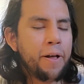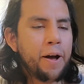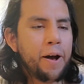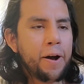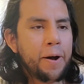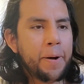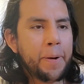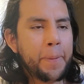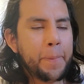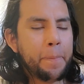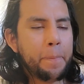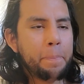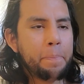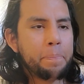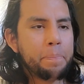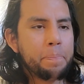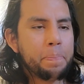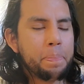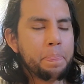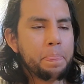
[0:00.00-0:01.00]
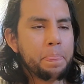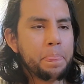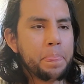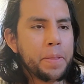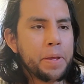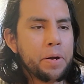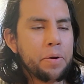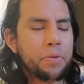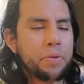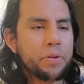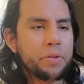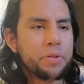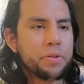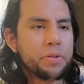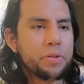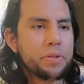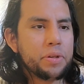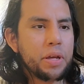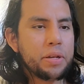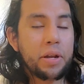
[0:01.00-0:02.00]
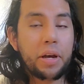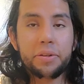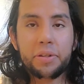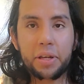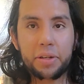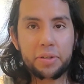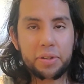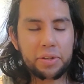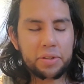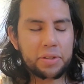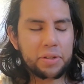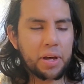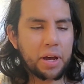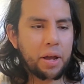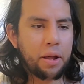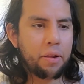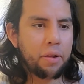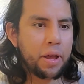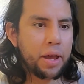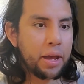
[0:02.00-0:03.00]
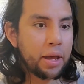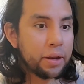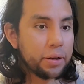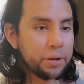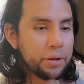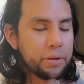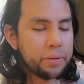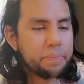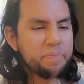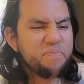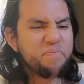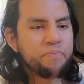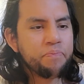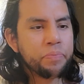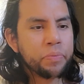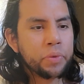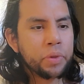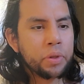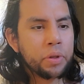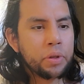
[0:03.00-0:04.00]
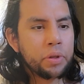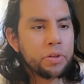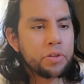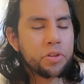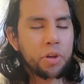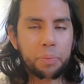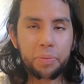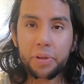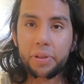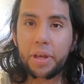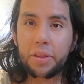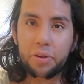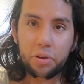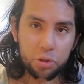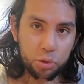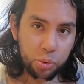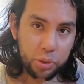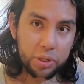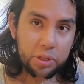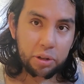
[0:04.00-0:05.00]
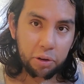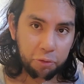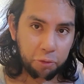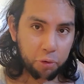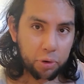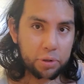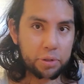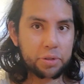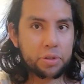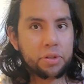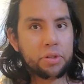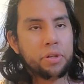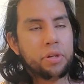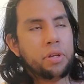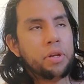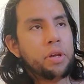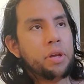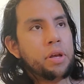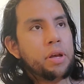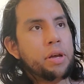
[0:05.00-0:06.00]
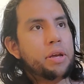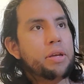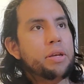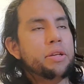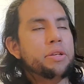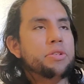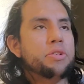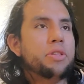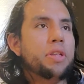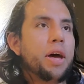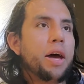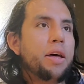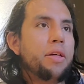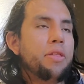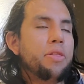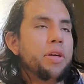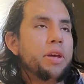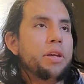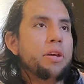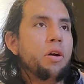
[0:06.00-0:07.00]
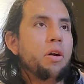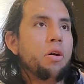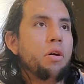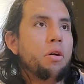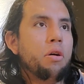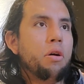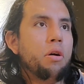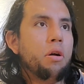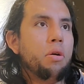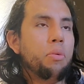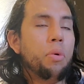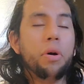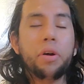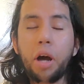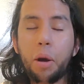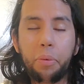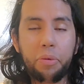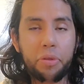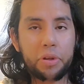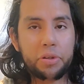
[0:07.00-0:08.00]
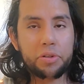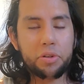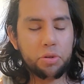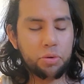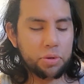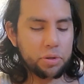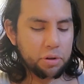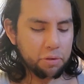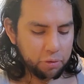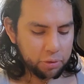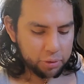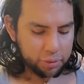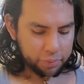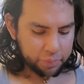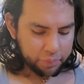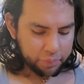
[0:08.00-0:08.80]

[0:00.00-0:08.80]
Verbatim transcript: um, you know, these, and not 10 cents a tile. And something that they're doing different is that they are, well, a couple things are doing different.